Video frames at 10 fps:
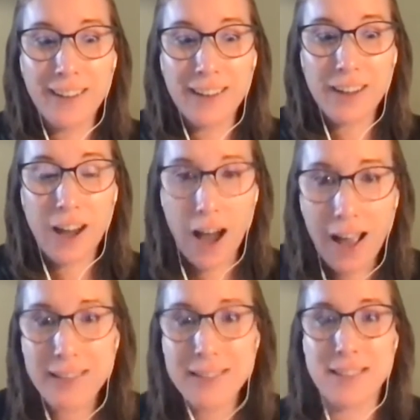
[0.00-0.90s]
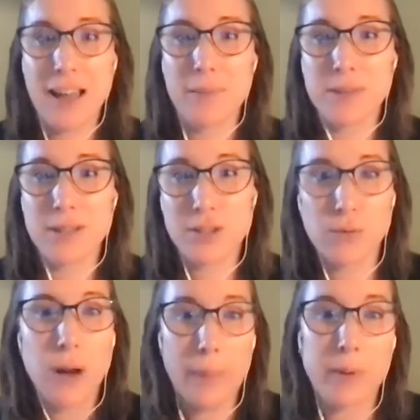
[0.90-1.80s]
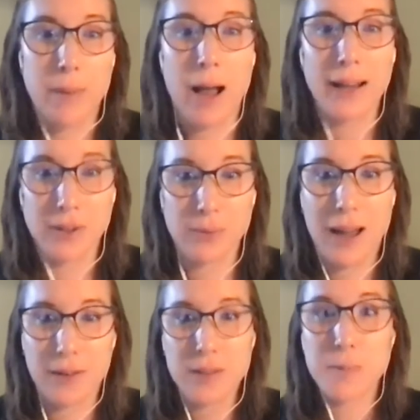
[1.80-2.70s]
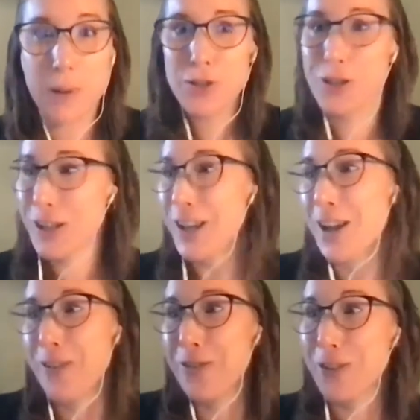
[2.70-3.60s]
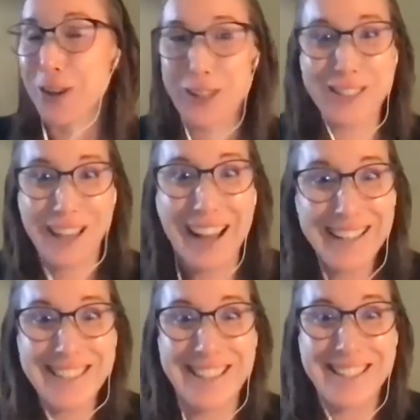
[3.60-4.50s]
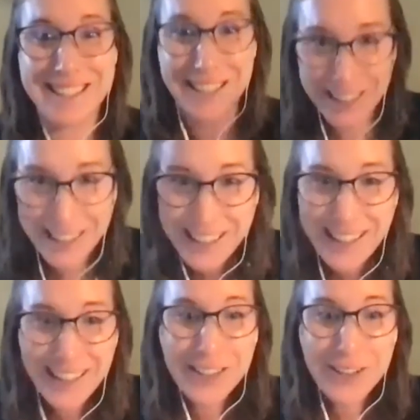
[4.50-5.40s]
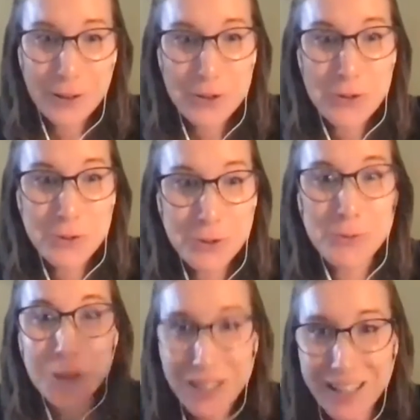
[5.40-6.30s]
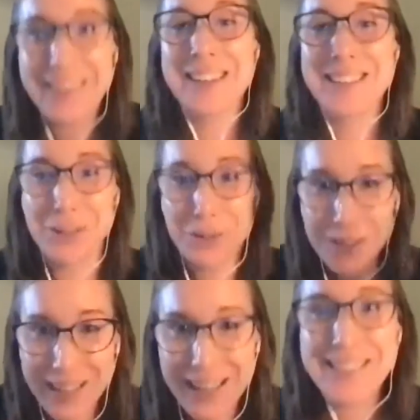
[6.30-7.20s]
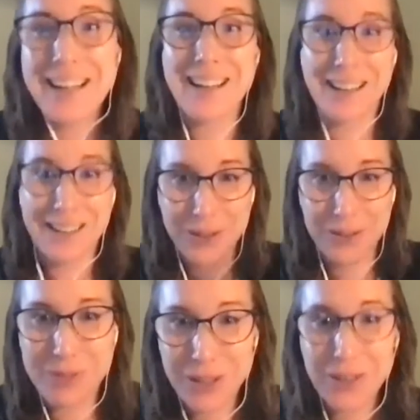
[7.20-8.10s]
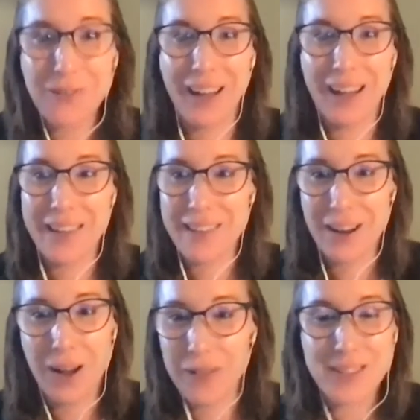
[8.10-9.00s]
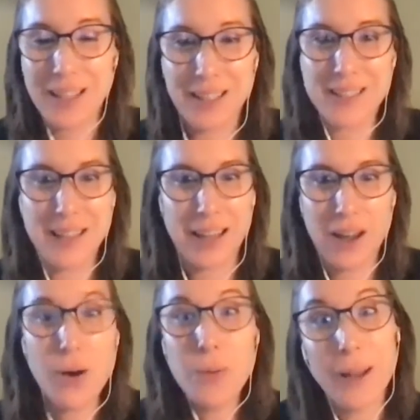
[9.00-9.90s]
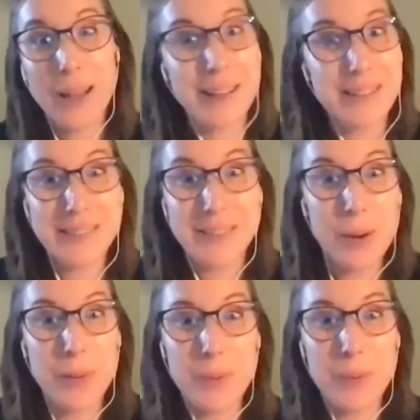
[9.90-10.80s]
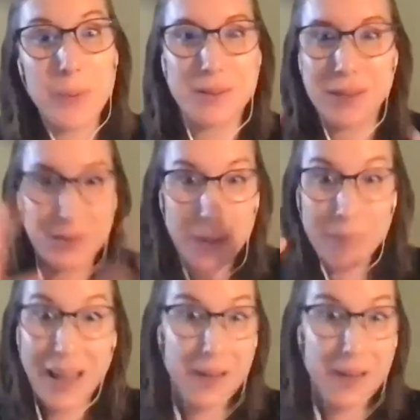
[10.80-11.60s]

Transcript: concept to wrap your mind around, especially if you're a scientist and you look at things and you collect data and you're observing, and then all of a sudden it's like, oh wait, no, there's something out